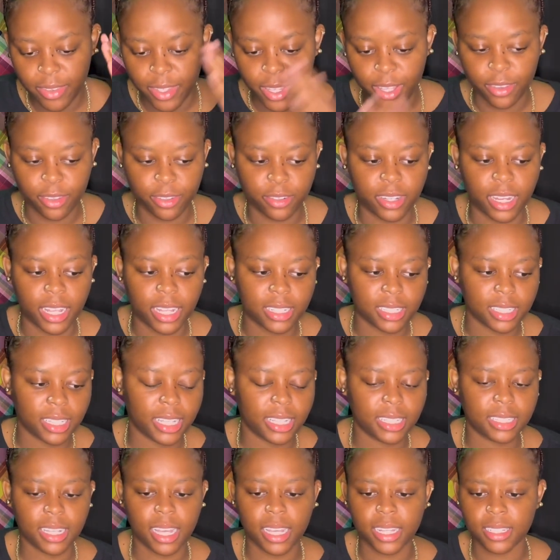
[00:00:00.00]
the other day into
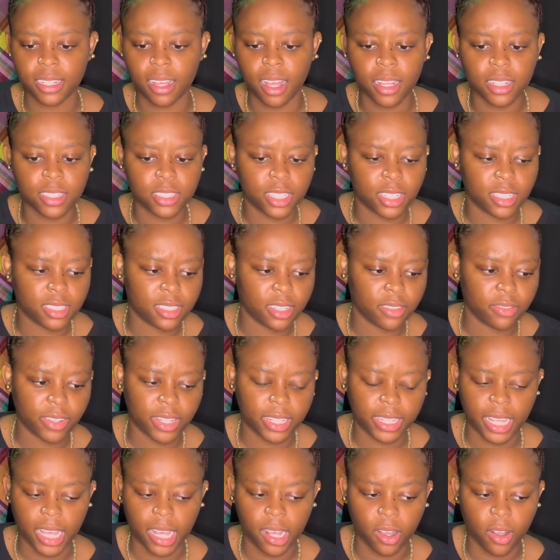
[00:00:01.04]
like Scientology and stuff
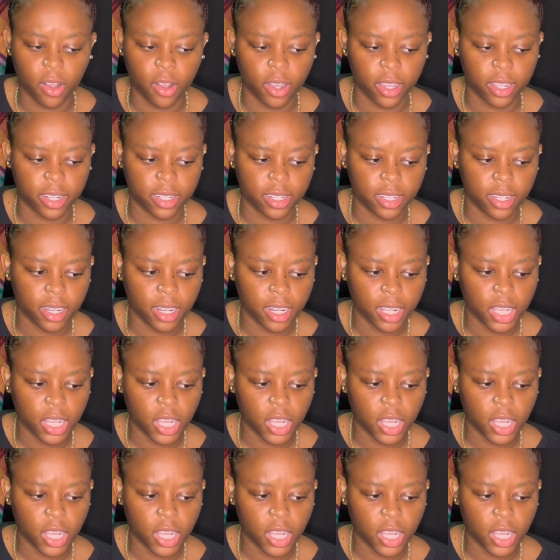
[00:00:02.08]
like that on